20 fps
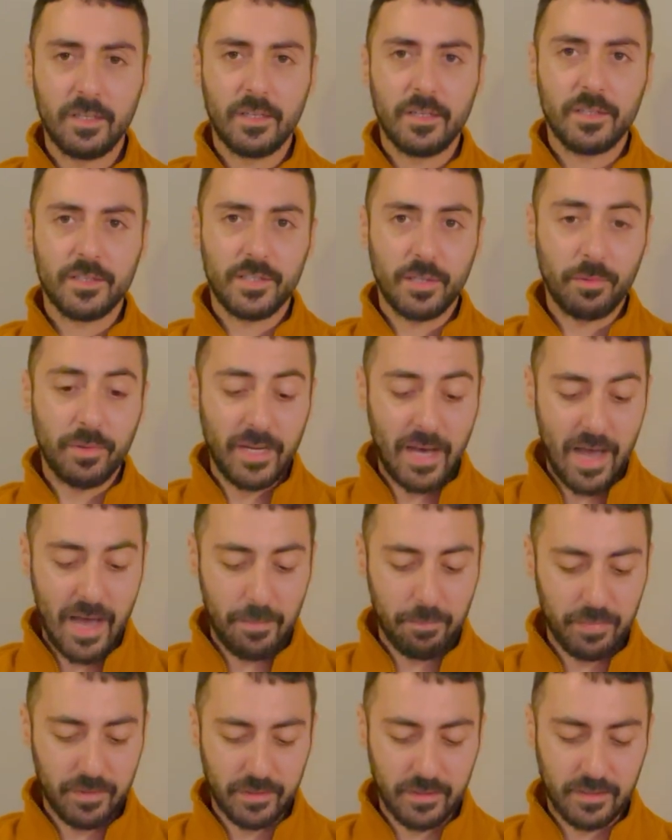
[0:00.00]
So it
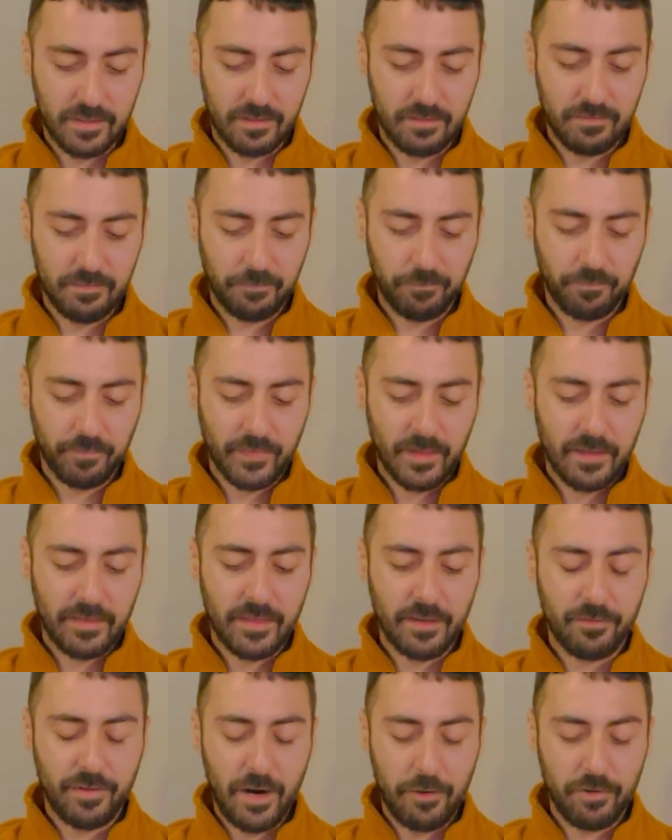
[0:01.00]
happened. The
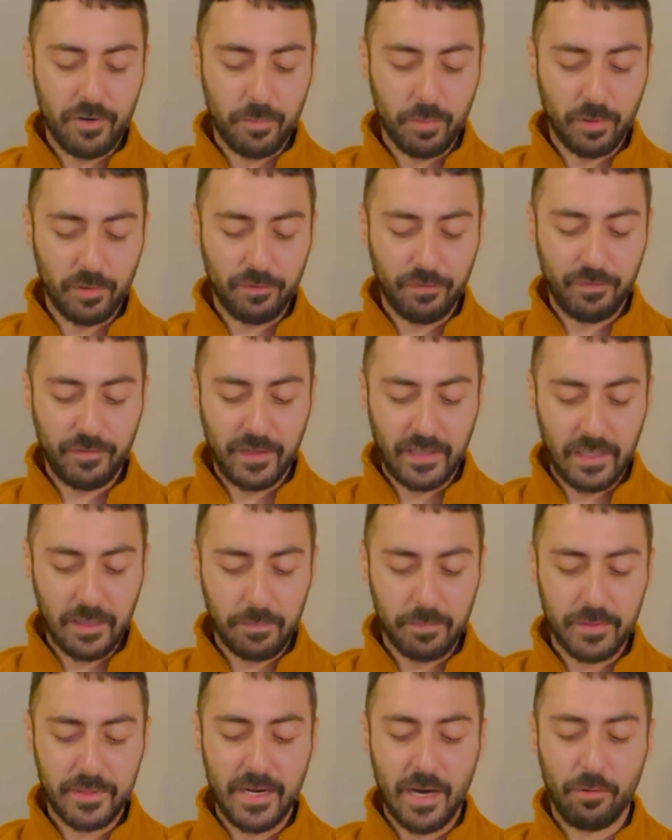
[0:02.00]
variable
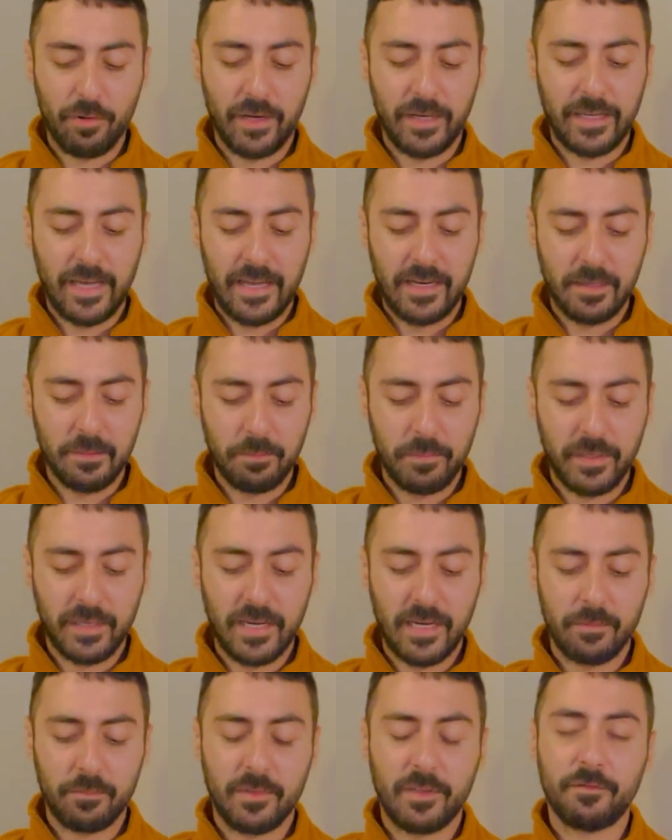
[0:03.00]
Philip now again
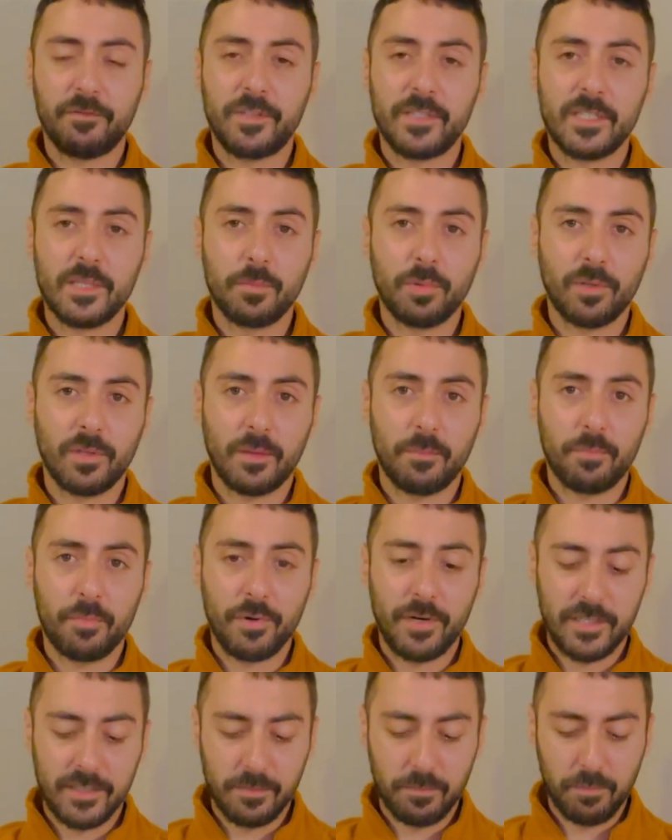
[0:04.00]
became a visible and
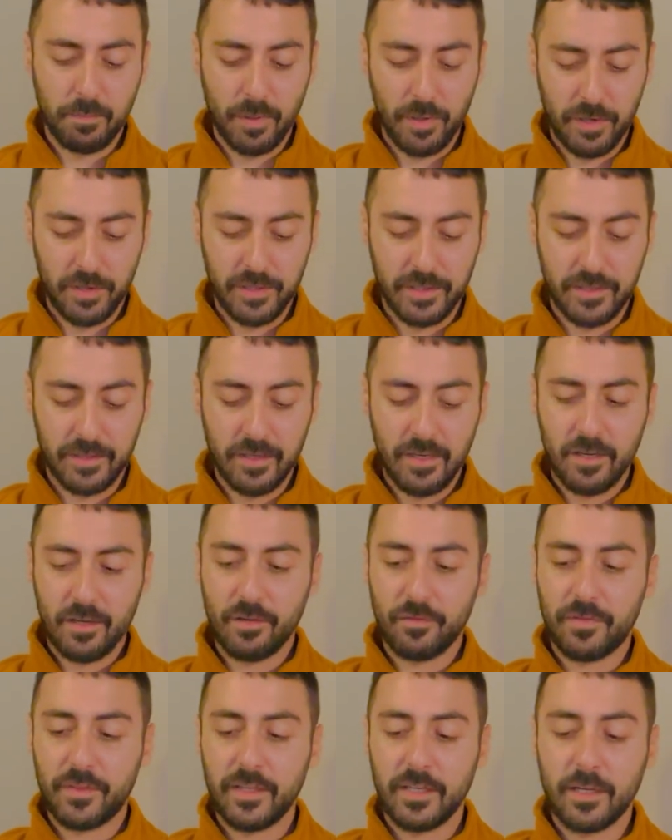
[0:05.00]
present part
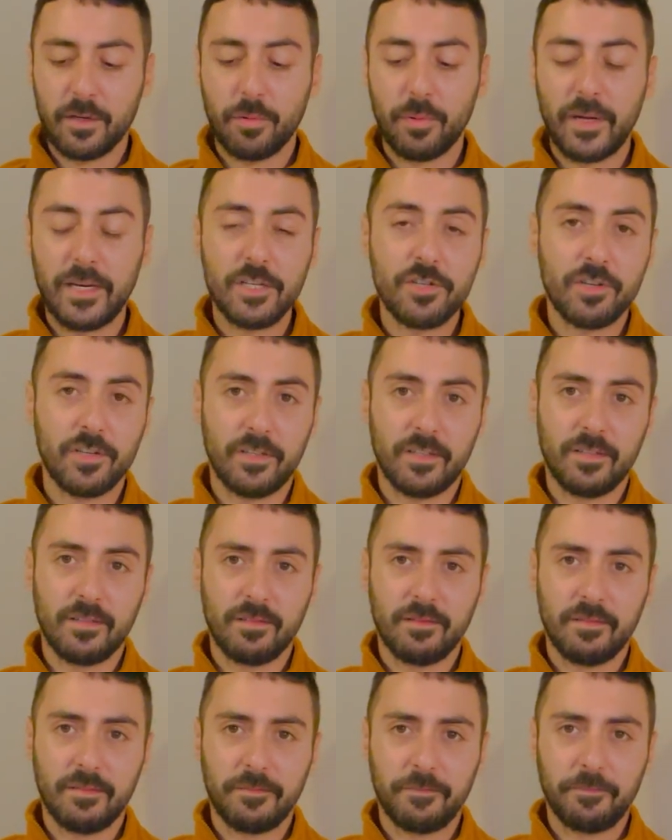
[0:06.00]
of the equation.
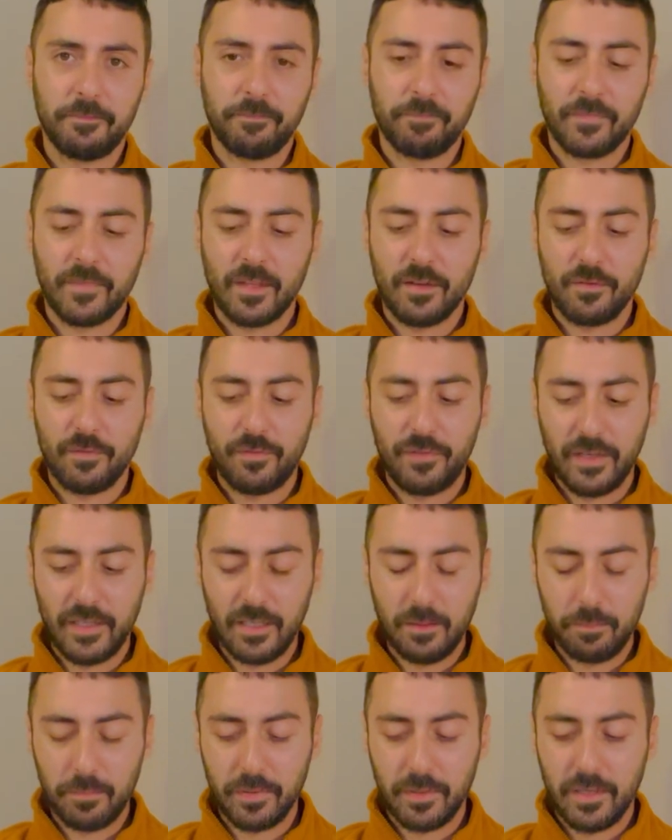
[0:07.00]

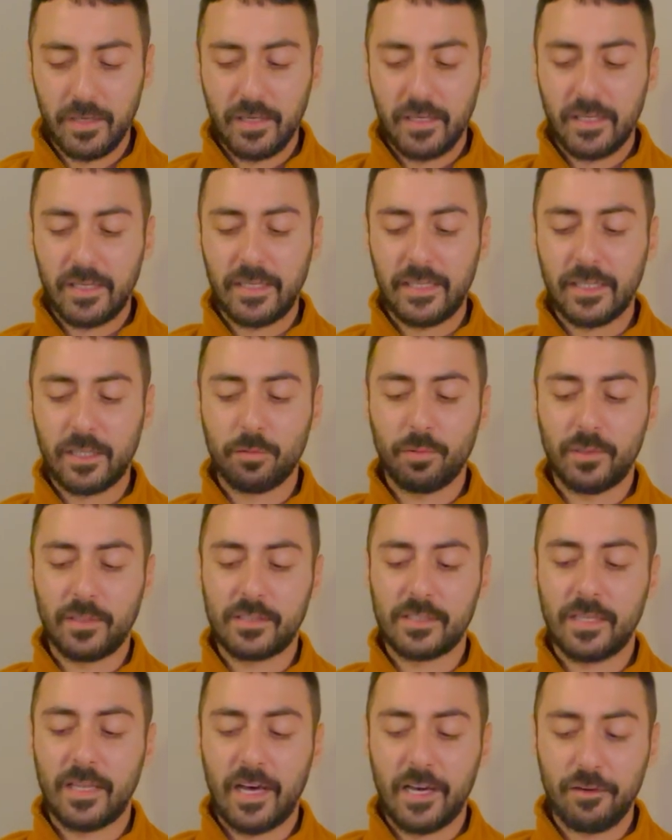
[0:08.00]
Philip equals
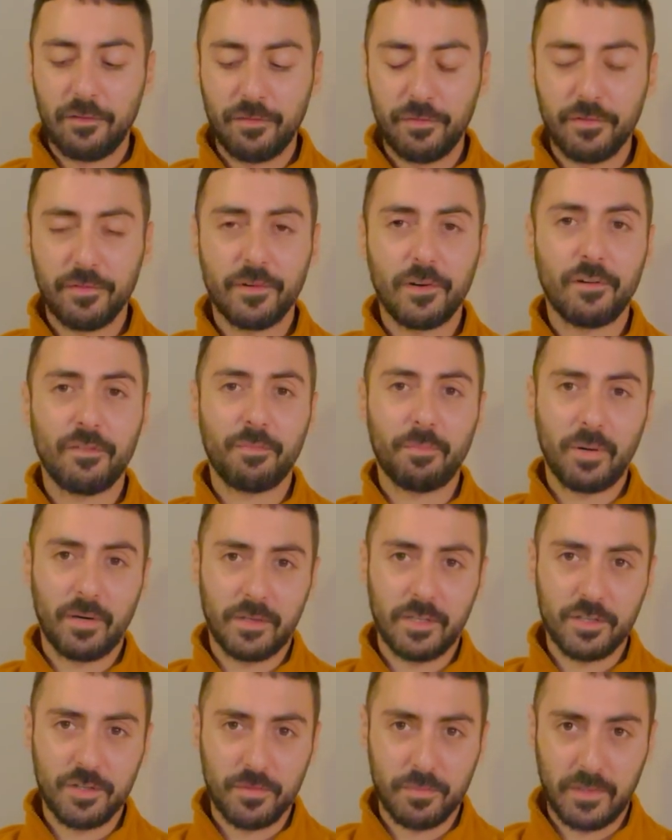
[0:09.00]
life of
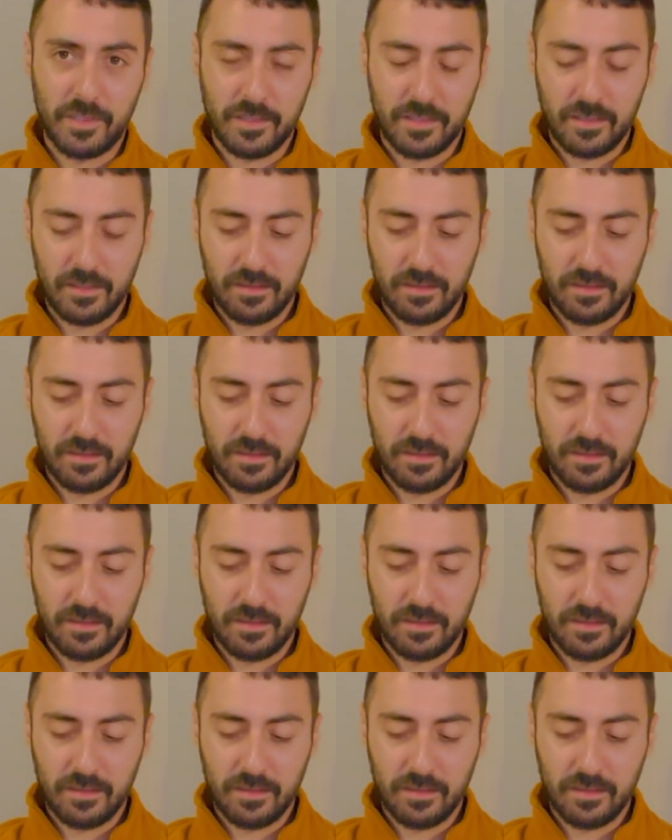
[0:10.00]
punishment.